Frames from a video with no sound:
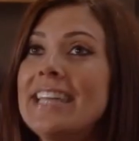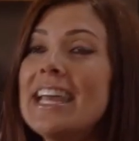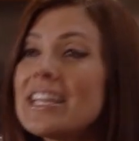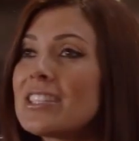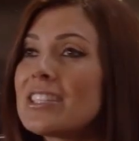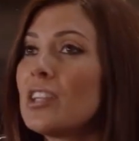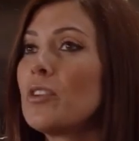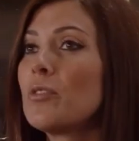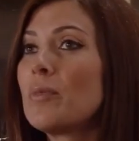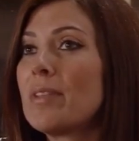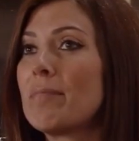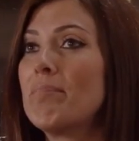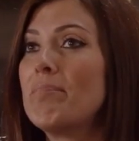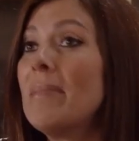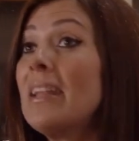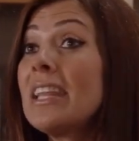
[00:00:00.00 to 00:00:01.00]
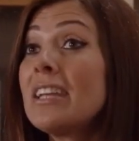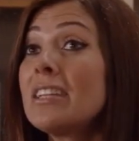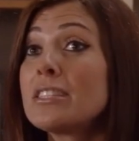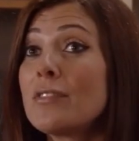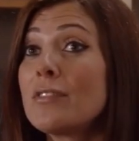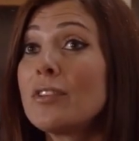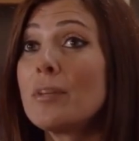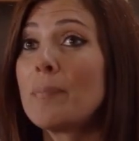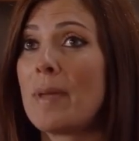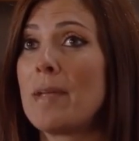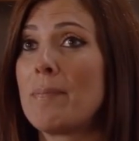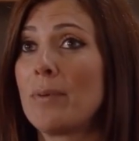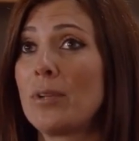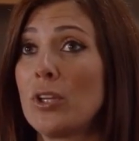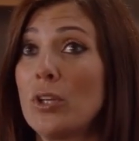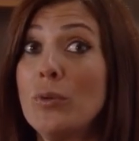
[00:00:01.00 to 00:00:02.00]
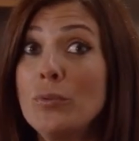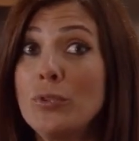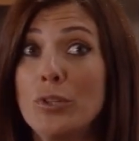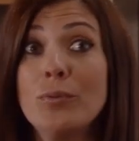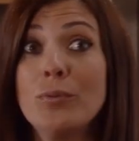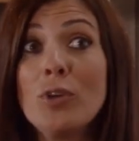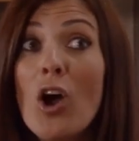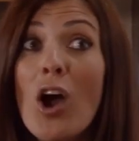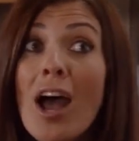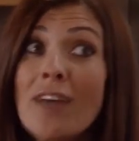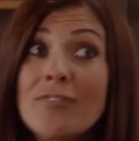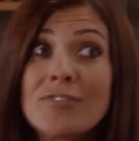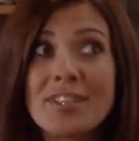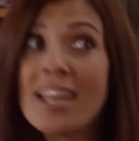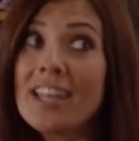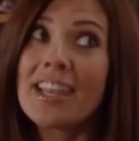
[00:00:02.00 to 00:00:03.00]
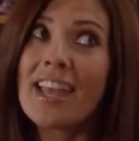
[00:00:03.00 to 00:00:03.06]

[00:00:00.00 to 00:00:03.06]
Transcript: Yes, along with millions of other people who do not have skin